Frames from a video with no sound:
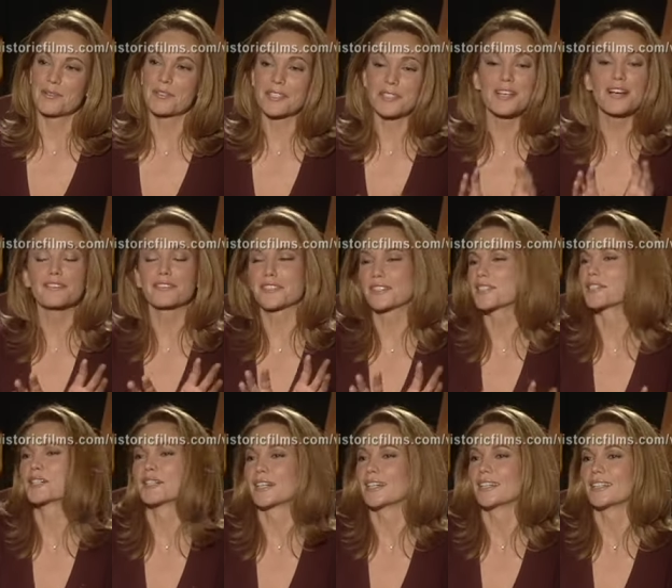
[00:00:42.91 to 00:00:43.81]
it was enough to
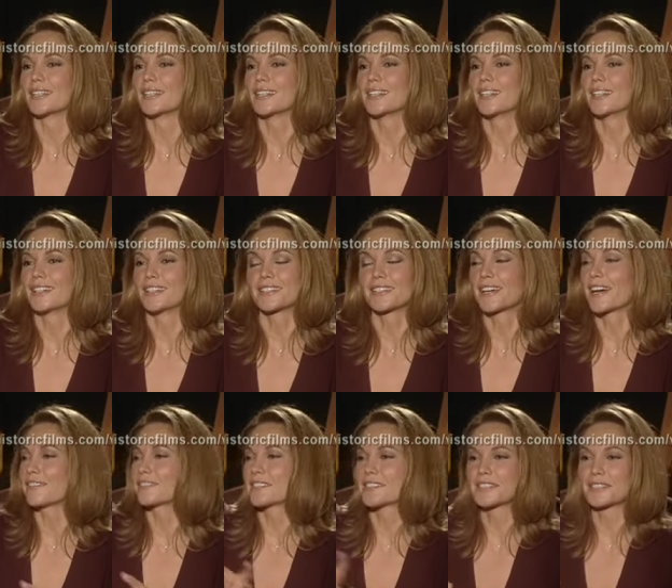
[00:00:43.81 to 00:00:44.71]
do it. To
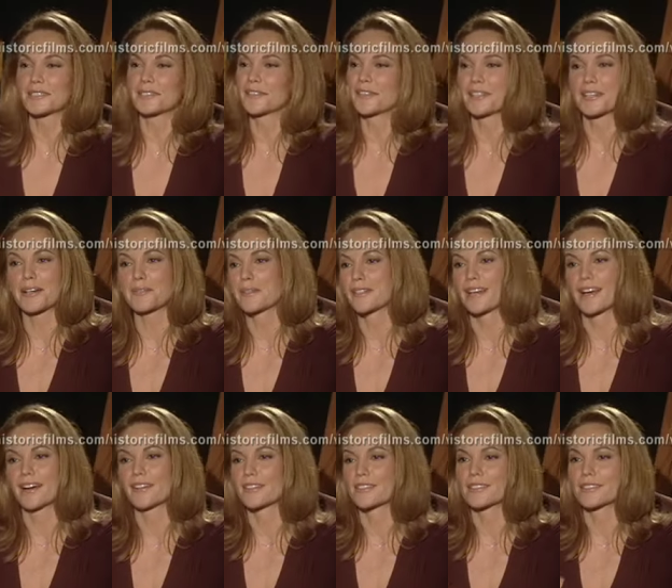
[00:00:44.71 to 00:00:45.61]
have to deal with it coming
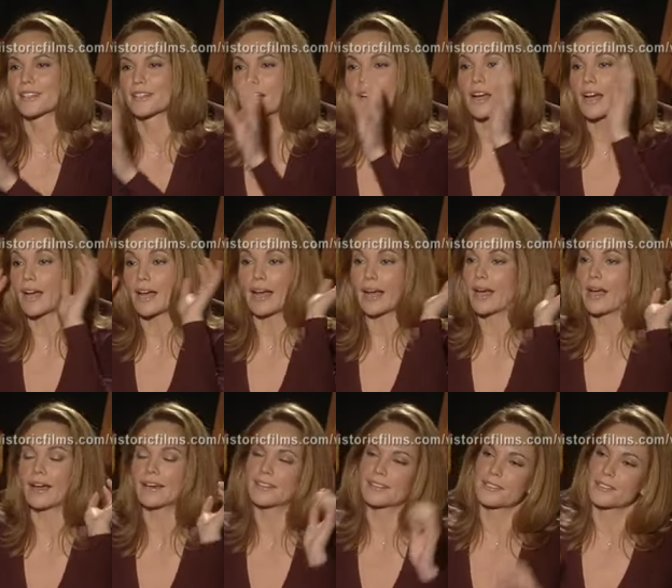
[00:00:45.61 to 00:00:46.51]
out is like
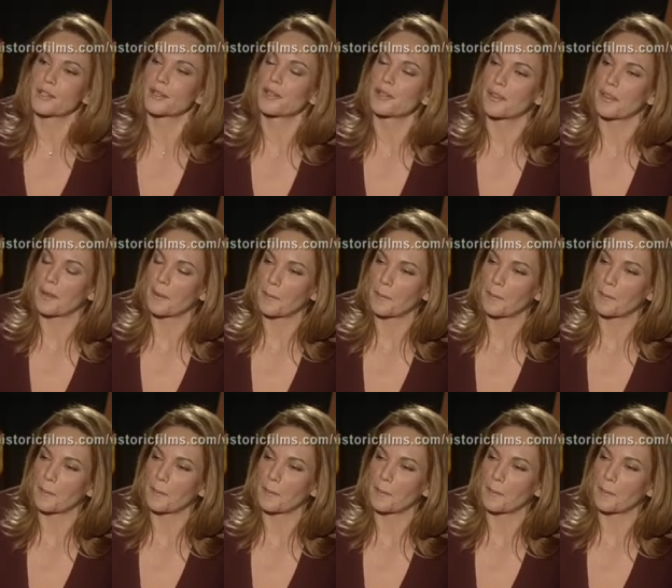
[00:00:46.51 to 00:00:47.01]
ah. When you mean thing.